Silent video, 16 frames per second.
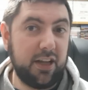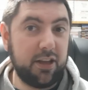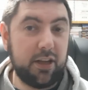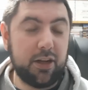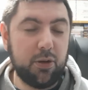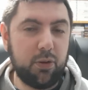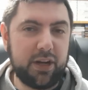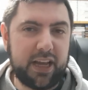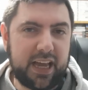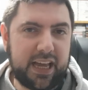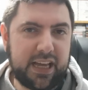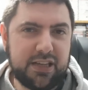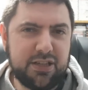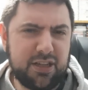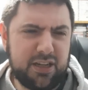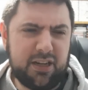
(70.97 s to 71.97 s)
I don't know what it
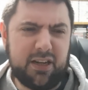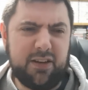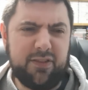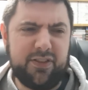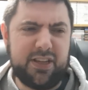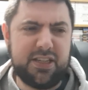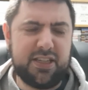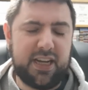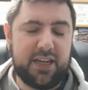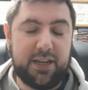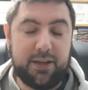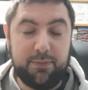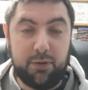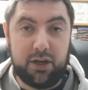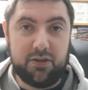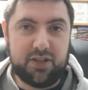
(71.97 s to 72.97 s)
is. I don't know if he said. He
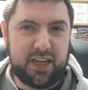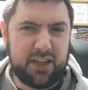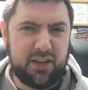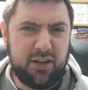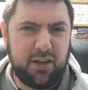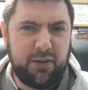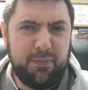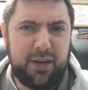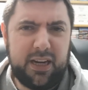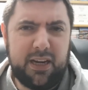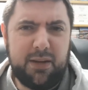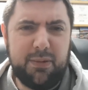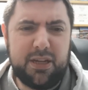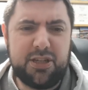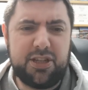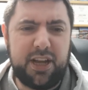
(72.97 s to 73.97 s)
might have said and I completely
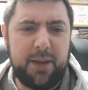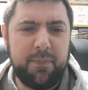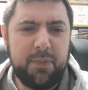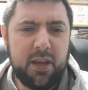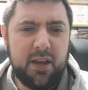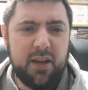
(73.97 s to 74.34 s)
missed it.